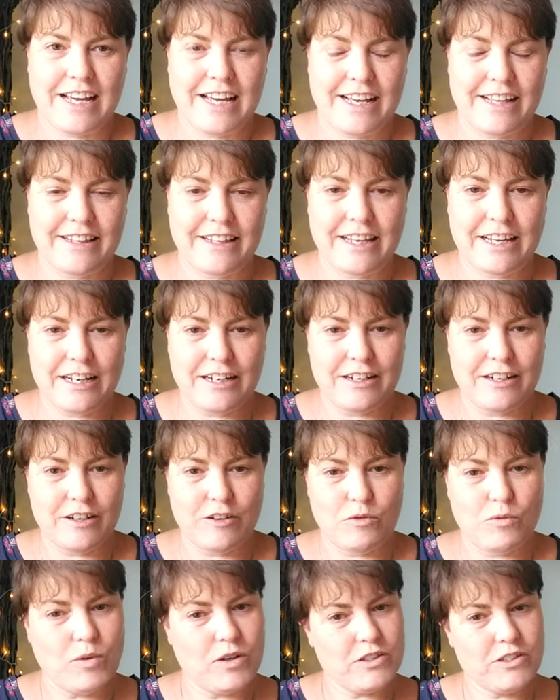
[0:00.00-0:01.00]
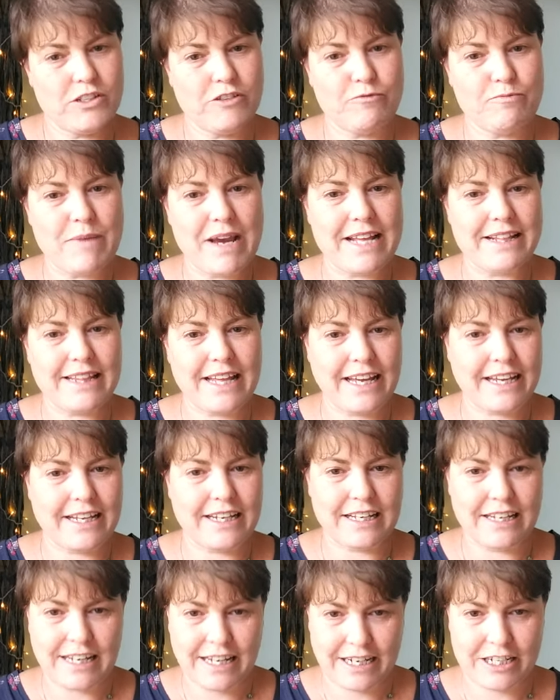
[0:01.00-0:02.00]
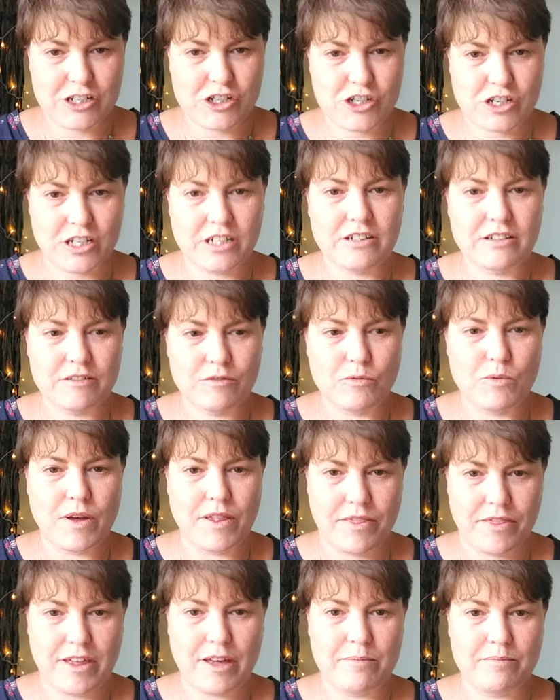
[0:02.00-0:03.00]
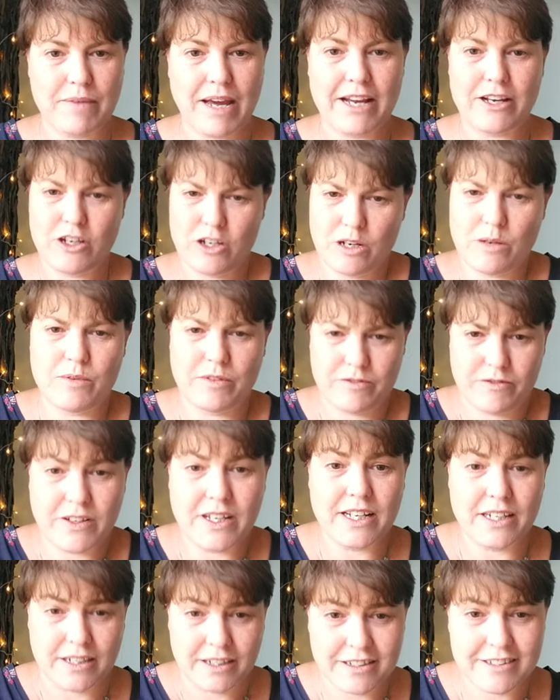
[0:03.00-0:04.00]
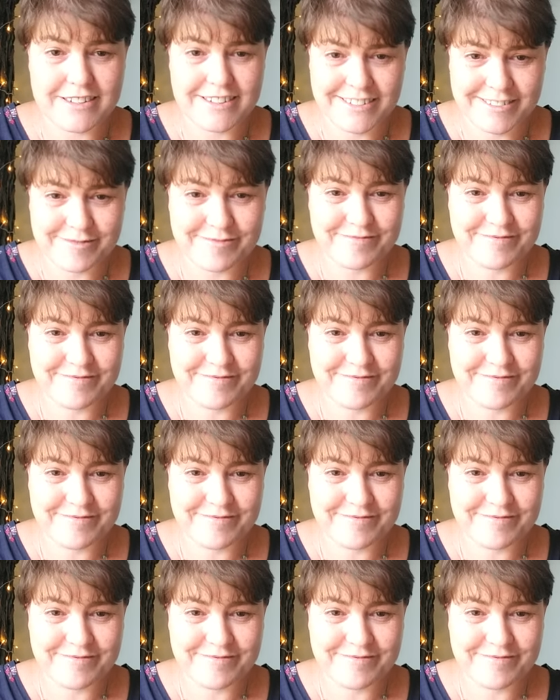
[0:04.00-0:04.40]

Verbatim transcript: And then once you've made that connection with them, and you will feel it.